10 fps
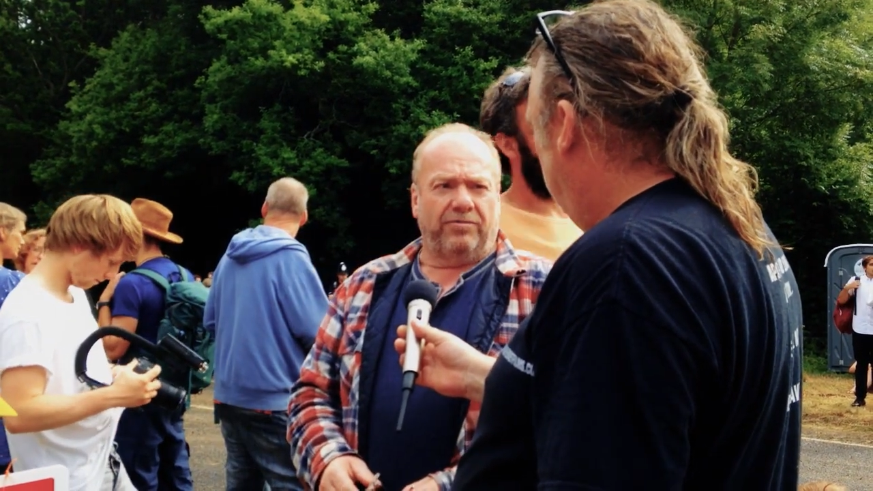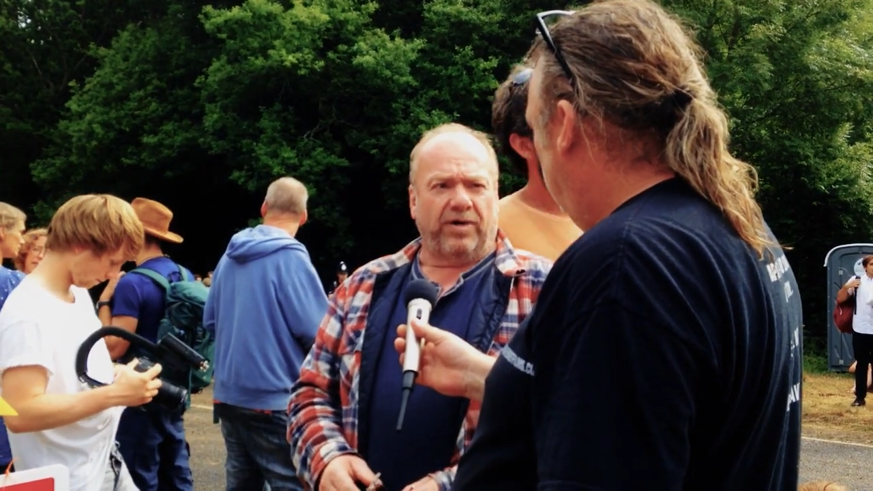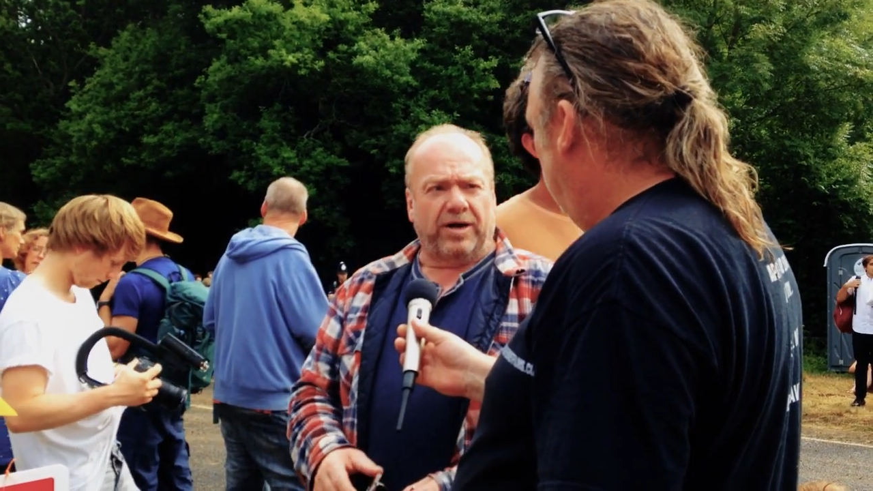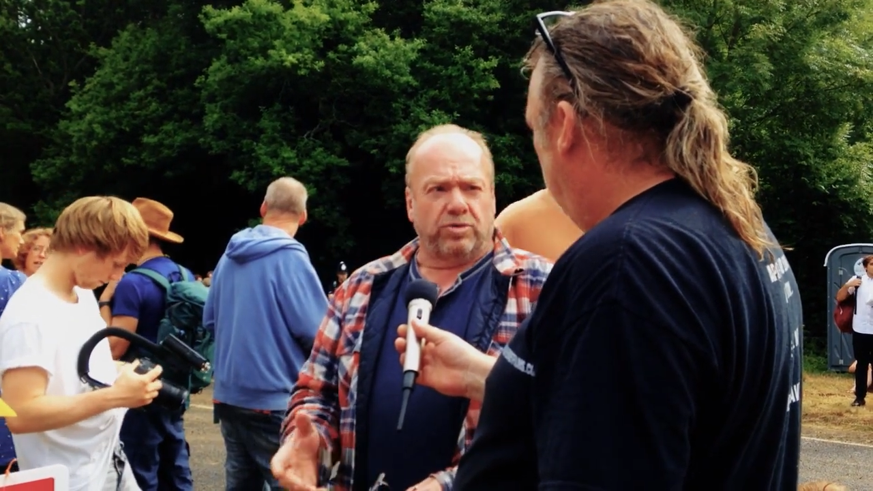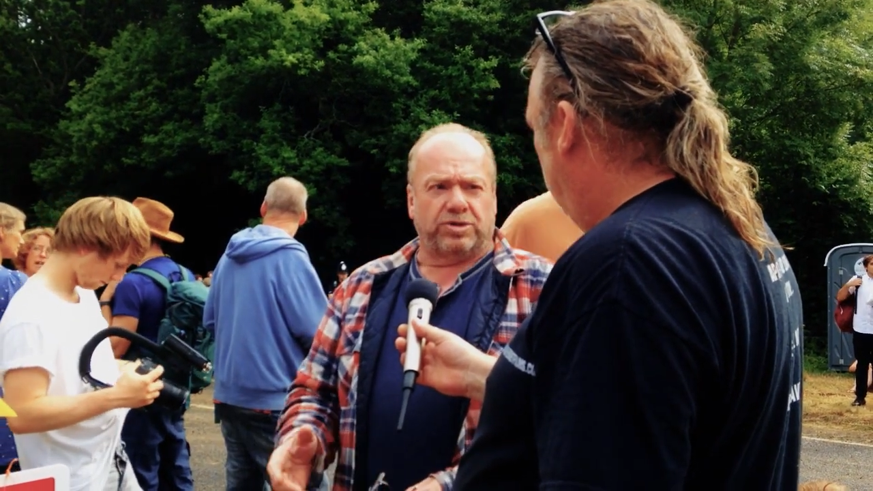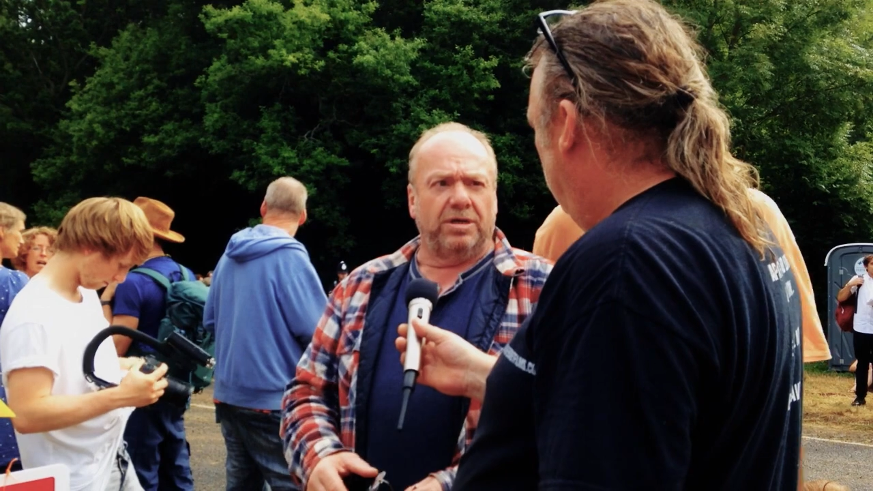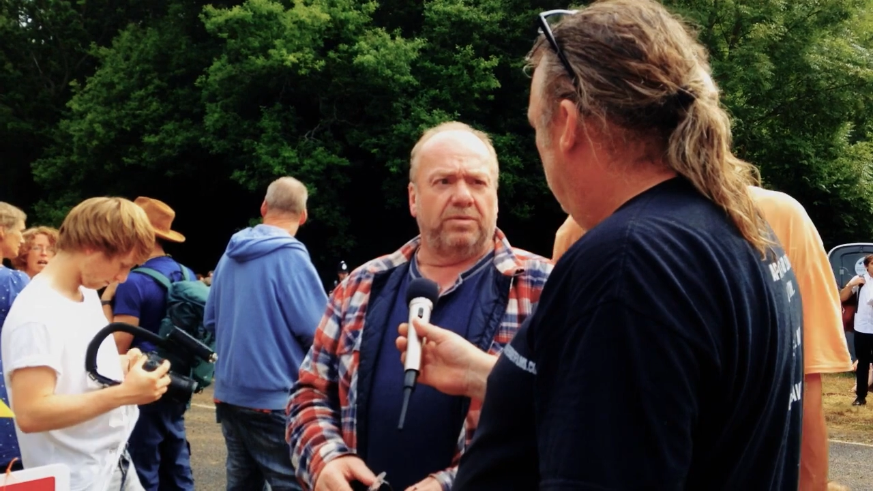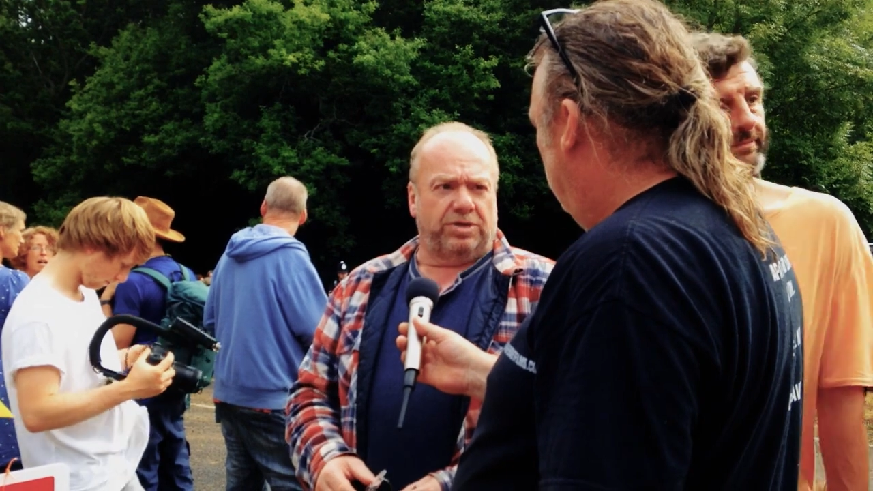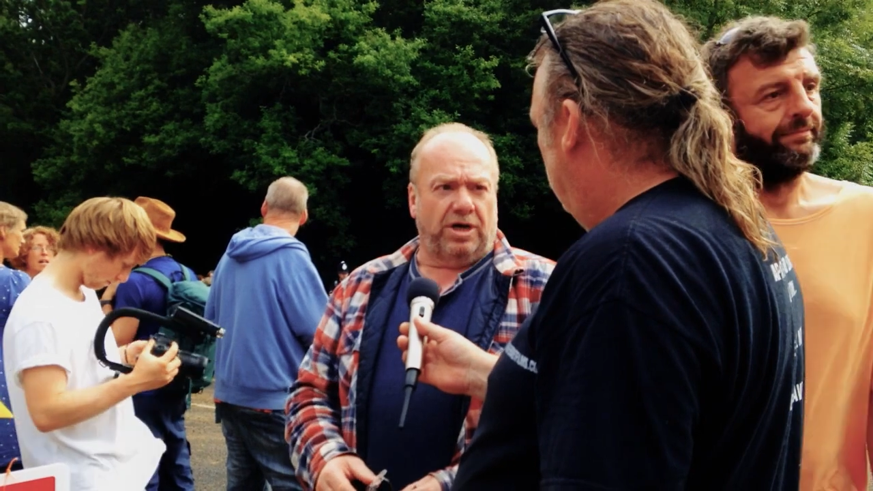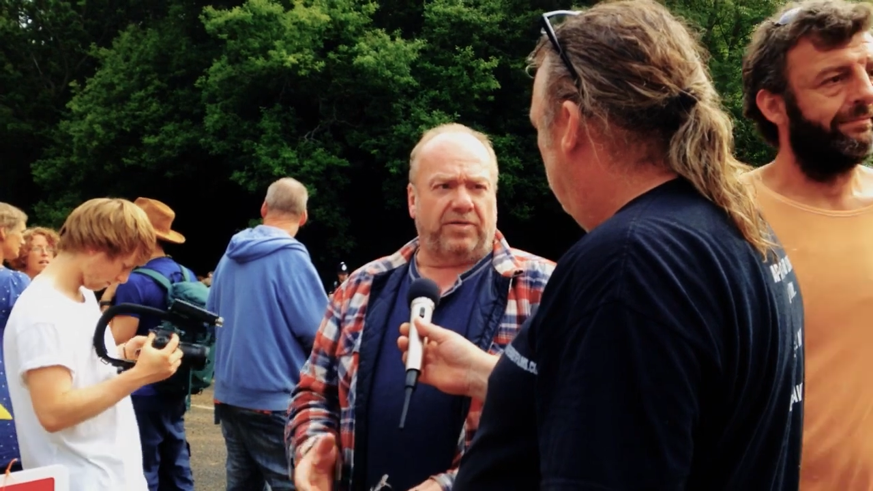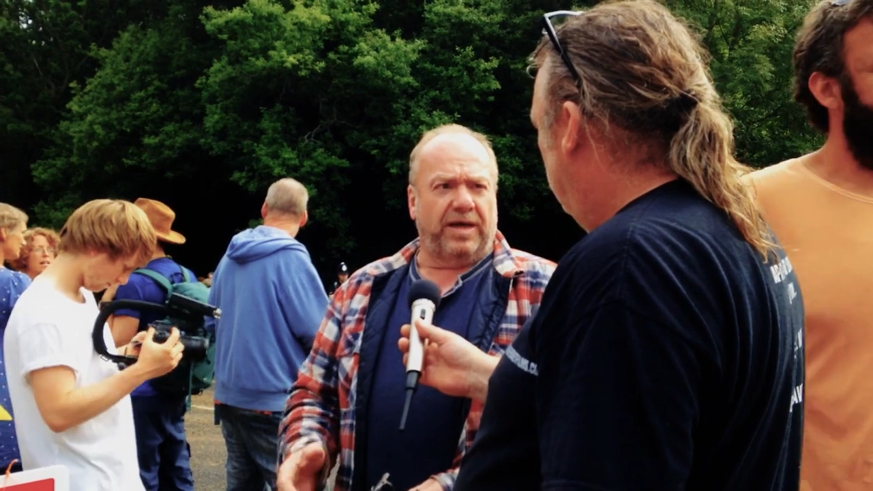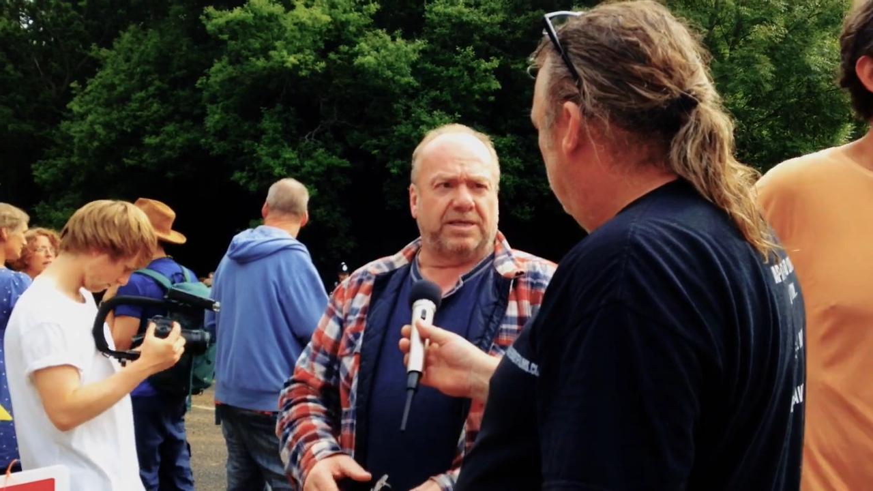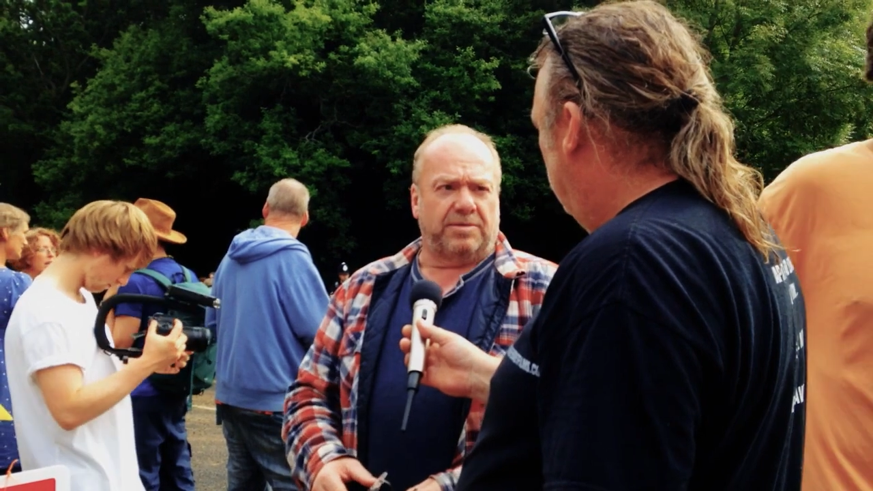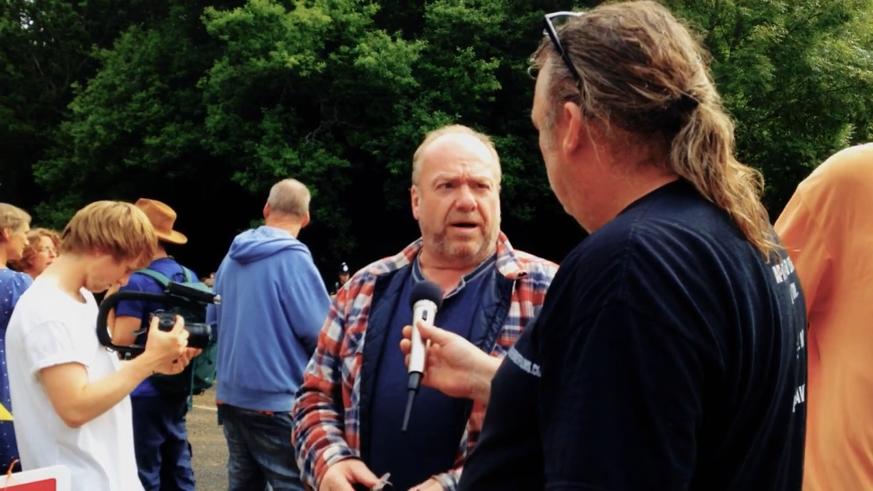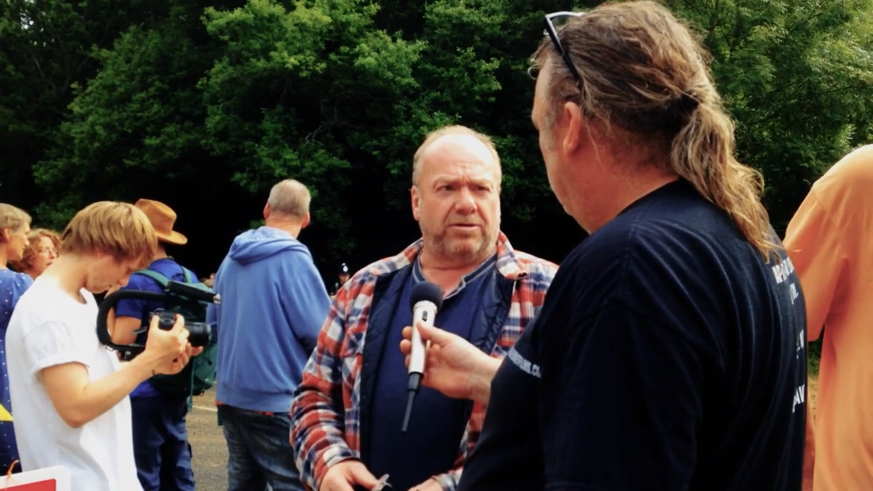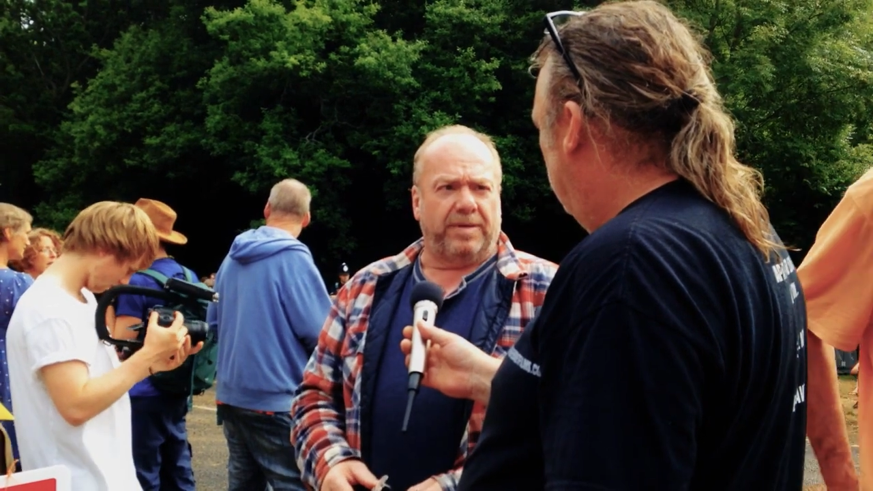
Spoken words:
Freckleston, which I think is about